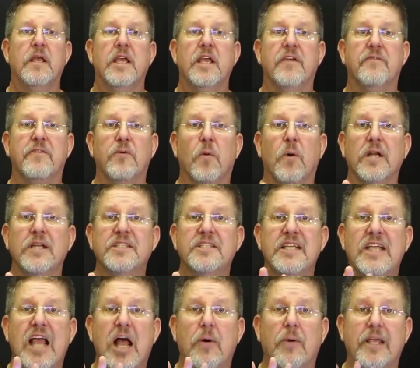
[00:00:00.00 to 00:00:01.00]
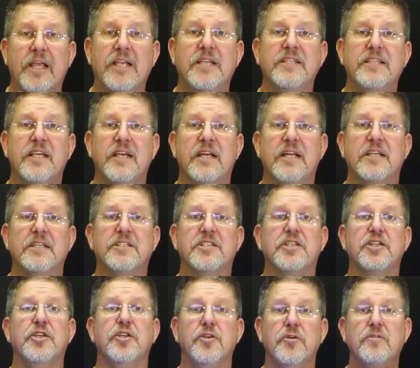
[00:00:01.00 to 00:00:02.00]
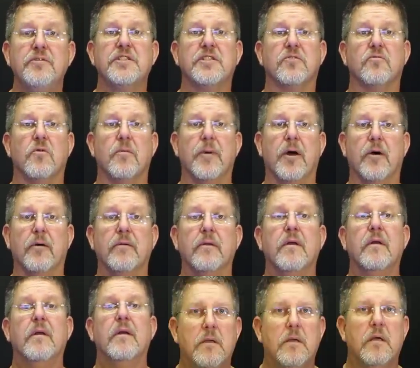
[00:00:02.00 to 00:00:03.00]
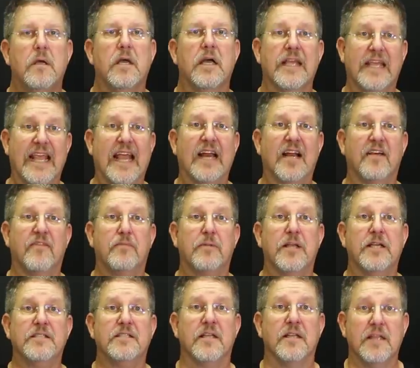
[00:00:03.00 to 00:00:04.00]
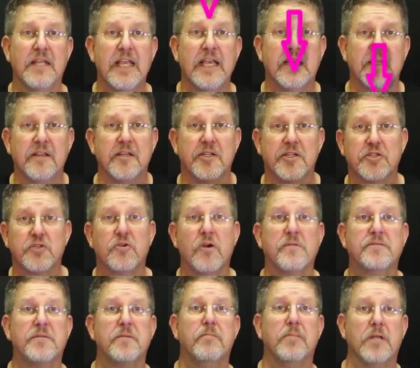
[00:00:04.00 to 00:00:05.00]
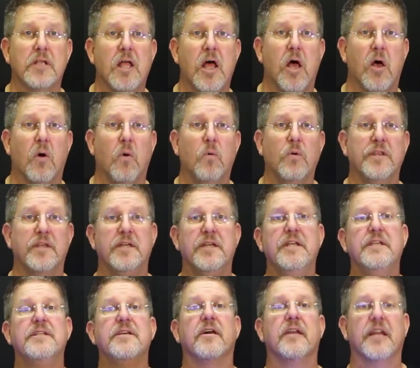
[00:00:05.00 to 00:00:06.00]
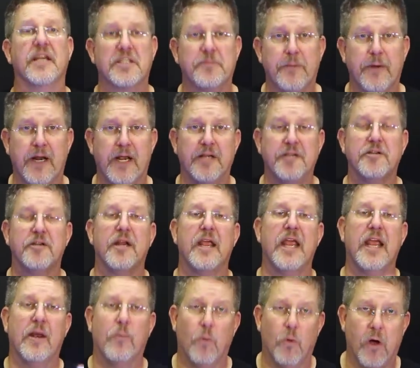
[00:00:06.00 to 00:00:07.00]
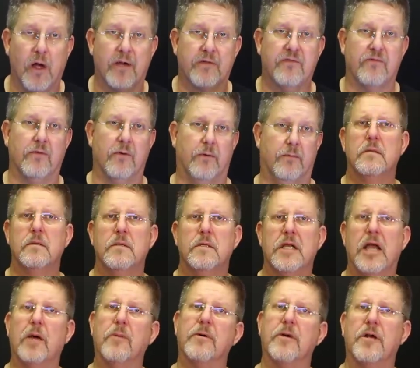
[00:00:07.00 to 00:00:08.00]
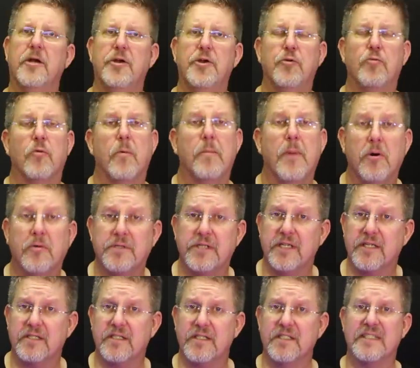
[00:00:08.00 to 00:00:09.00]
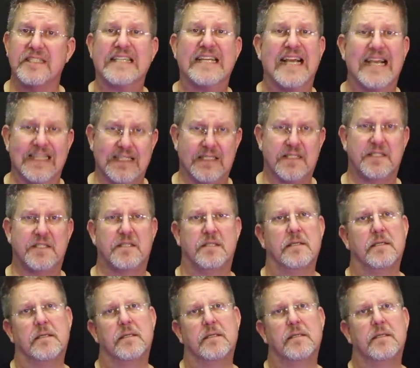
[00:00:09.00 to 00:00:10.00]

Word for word: If you want to see how easy it is to use the remote, again, I've placed a link in the description below with a detailed explanation and walkthrough. Now we're going to do remote distance tests.